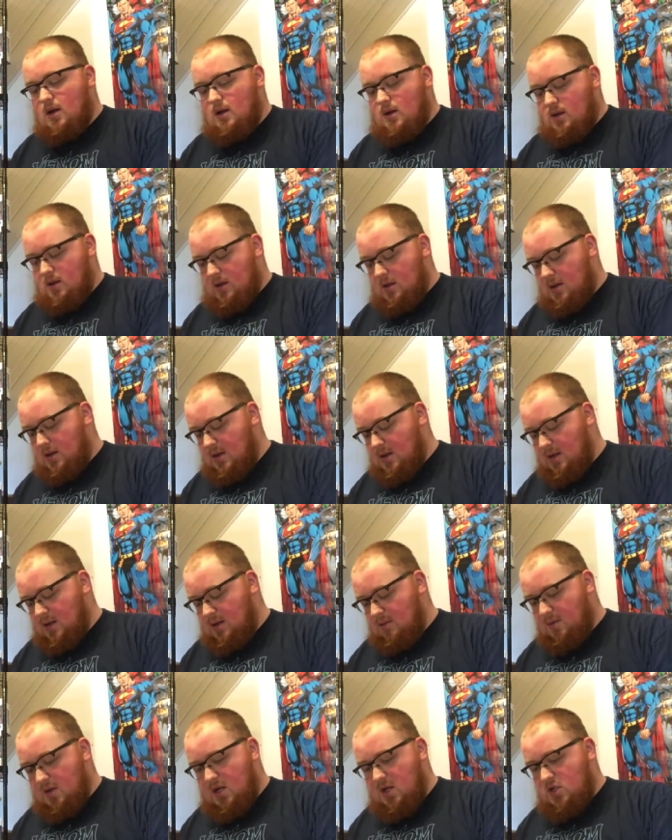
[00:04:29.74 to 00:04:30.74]
I
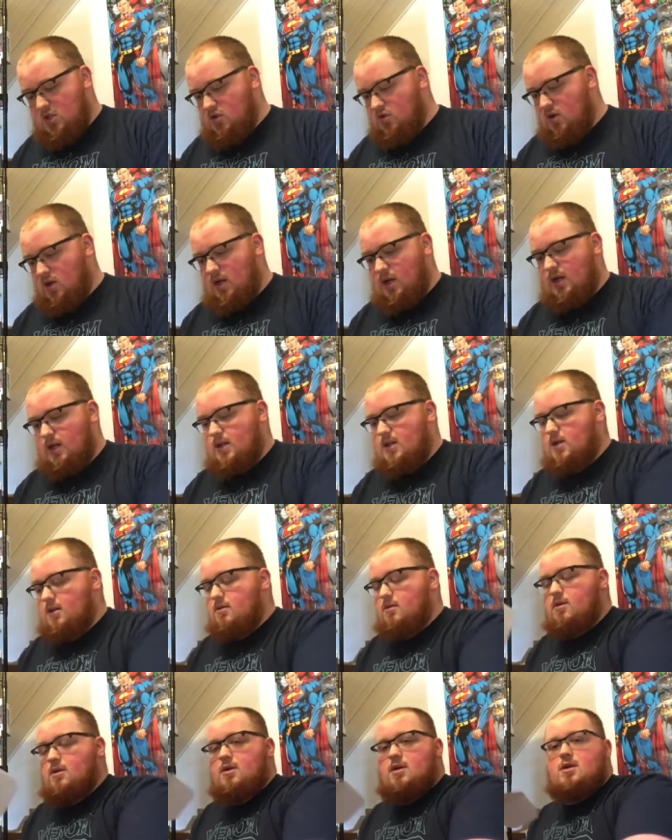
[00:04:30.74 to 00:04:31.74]
am intrigued.
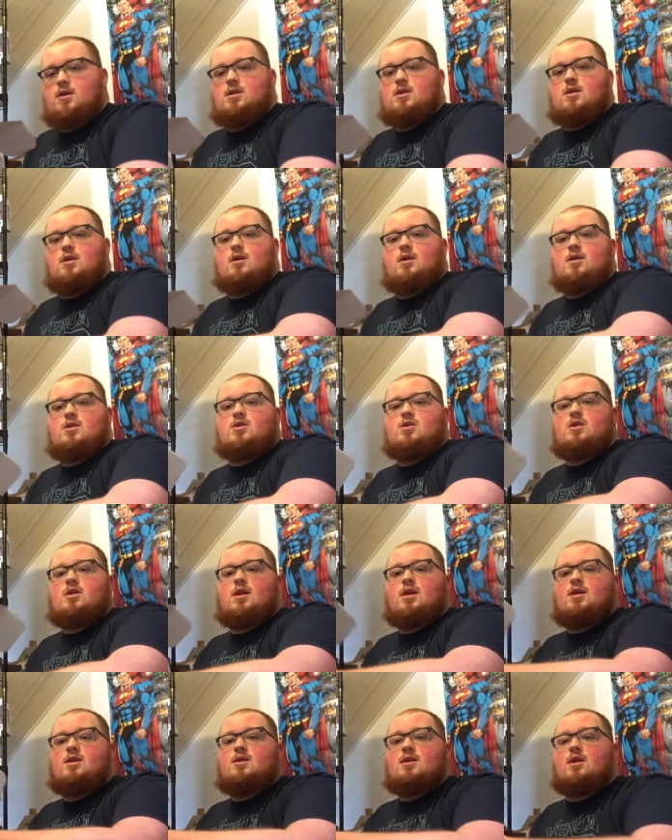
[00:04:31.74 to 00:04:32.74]
Alright, so let's just
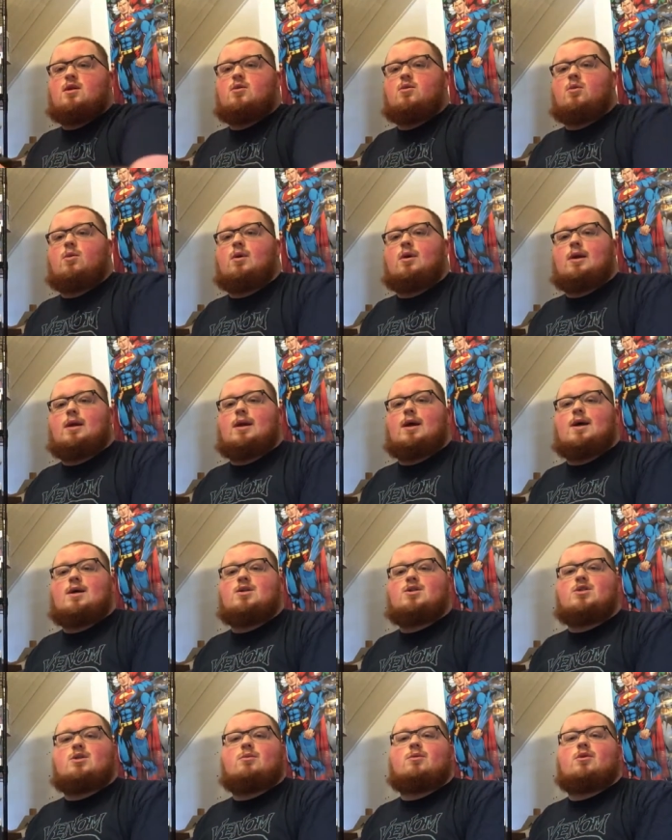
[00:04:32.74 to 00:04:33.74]
get this little
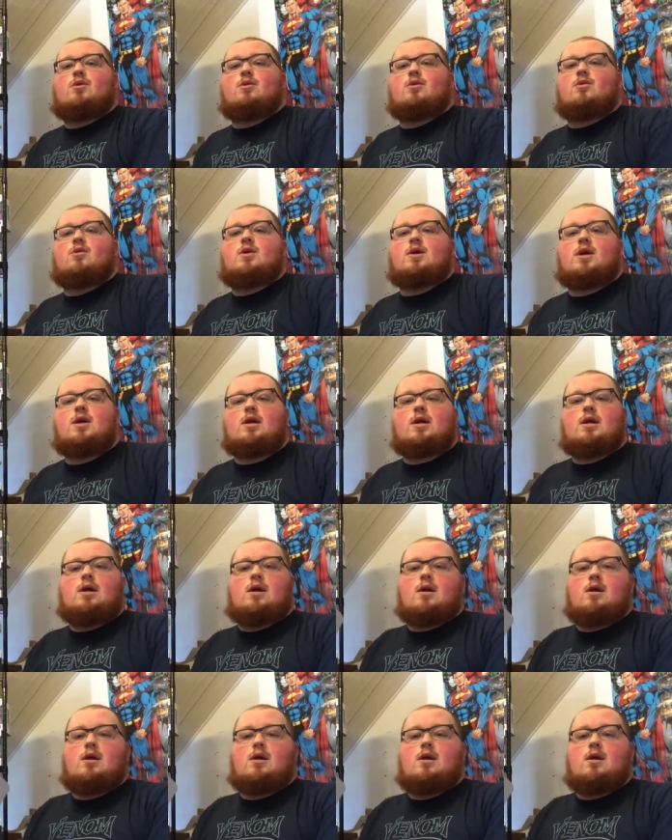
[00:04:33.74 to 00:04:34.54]
latch. I'm not looking.